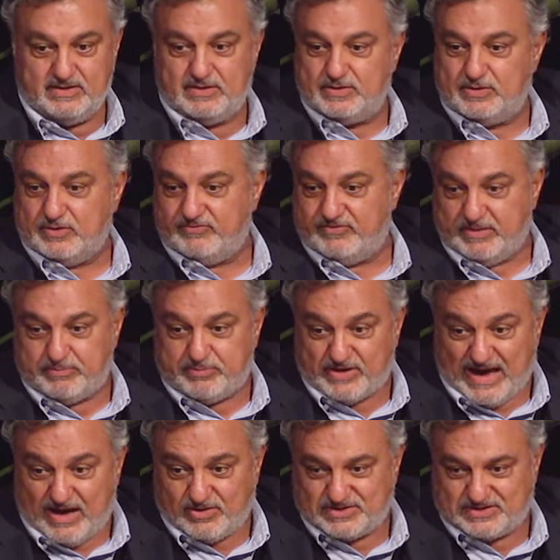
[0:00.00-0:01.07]
Your web
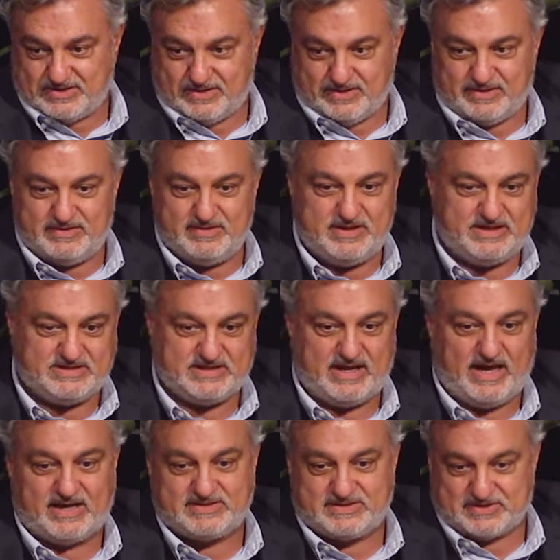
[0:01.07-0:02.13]
browser is an
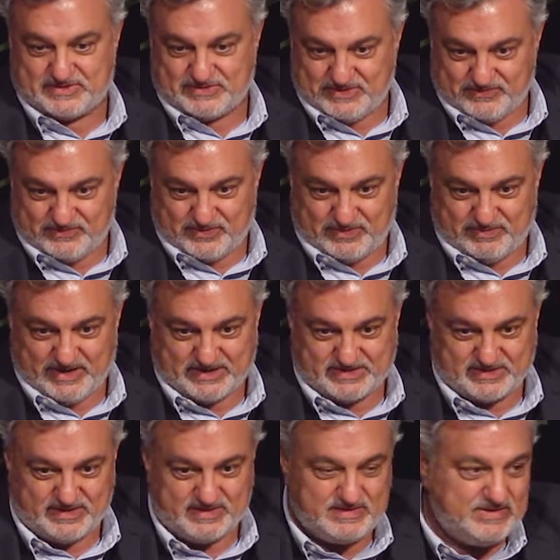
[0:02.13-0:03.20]
access to
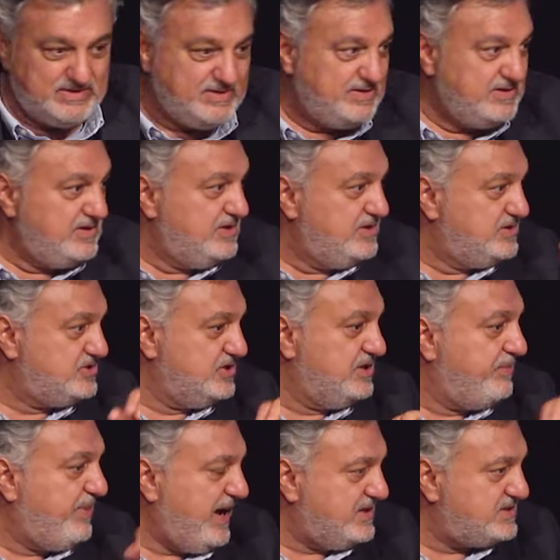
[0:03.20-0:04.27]
information. So the
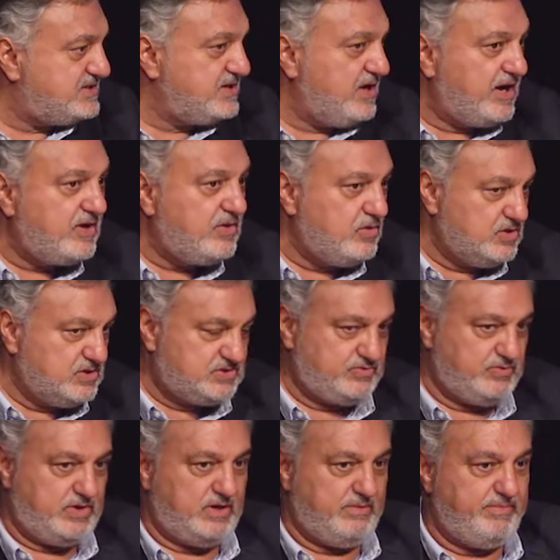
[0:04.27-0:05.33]
past cycles
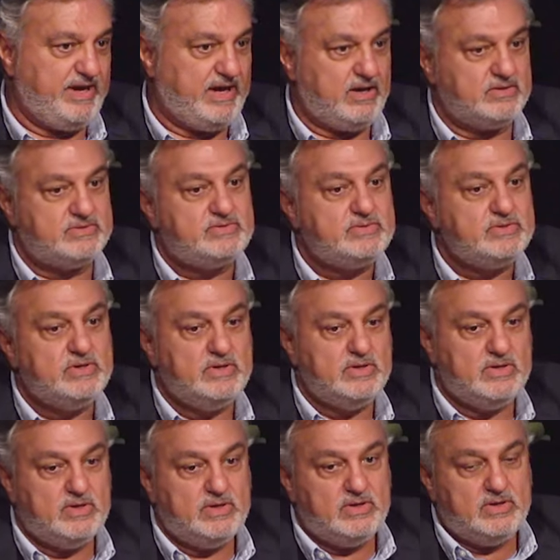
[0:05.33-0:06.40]
were about
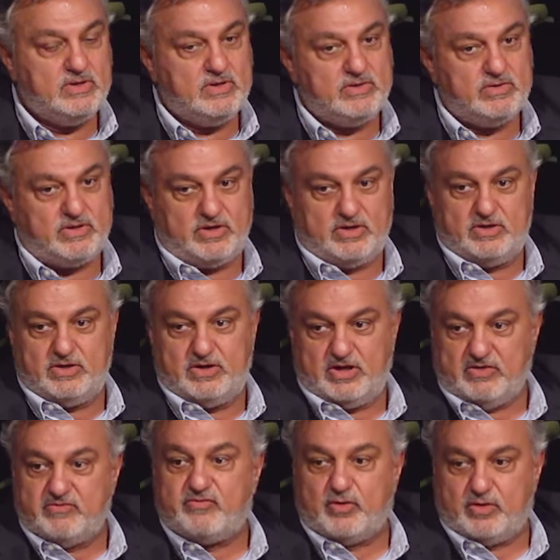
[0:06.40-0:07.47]

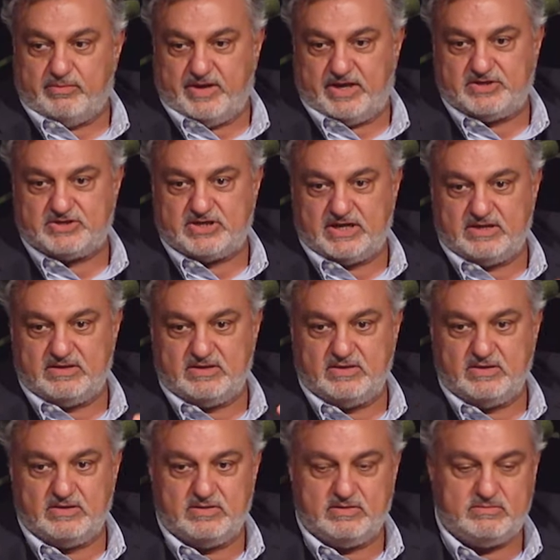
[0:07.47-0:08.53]

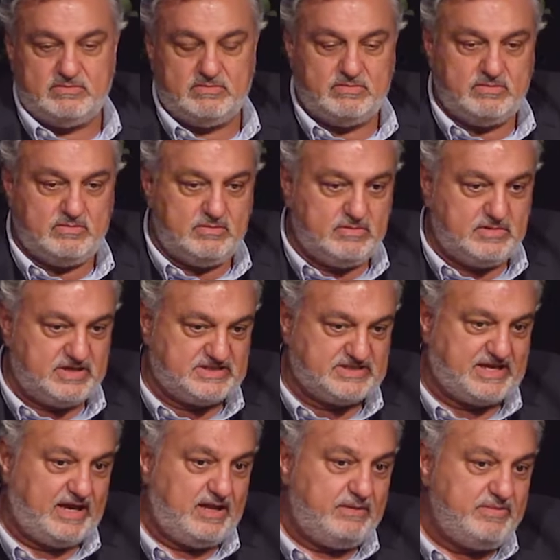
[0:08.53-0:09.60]
information,
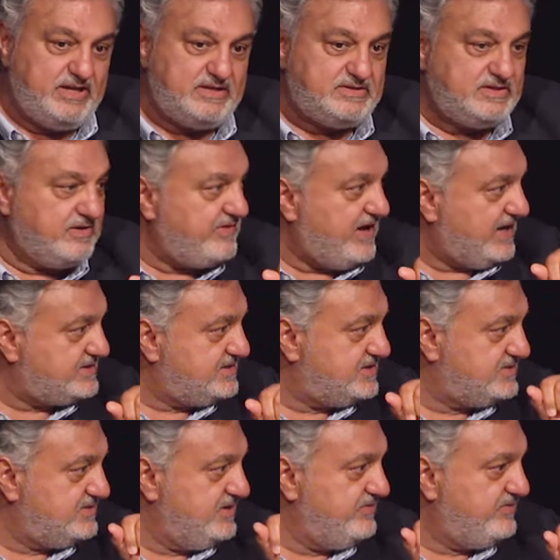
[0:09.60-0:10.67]
scalability of access
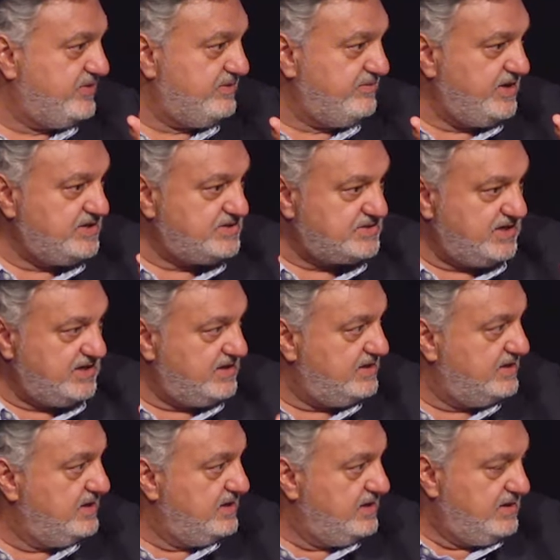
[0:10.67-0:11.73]
to information,
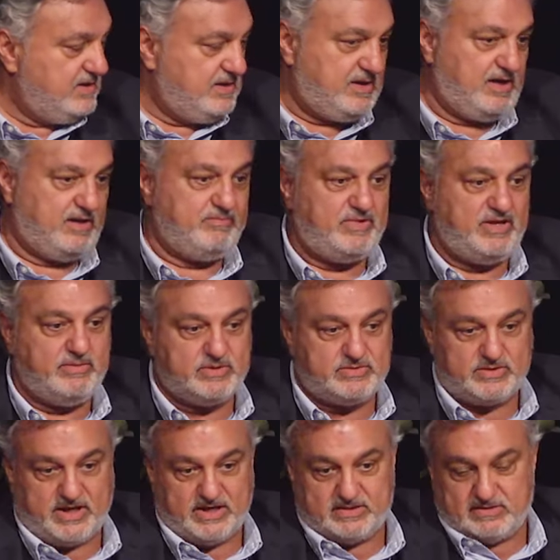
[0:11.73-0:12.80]
and be able to
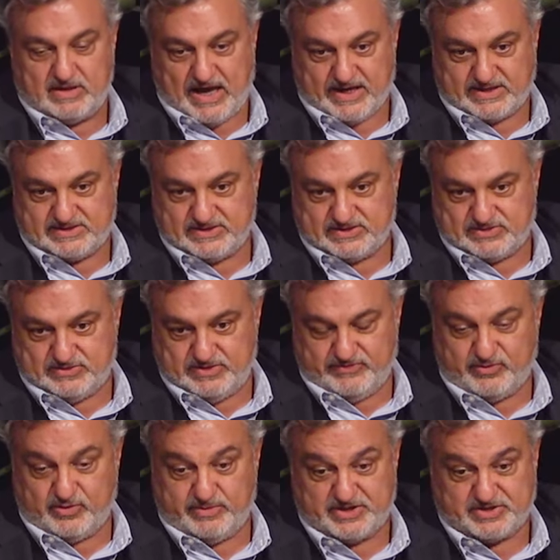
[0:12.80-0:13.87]
get access to
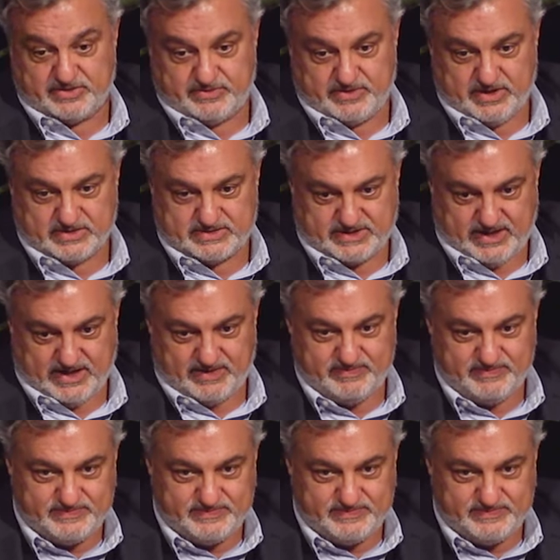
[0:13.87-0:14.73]
information real time.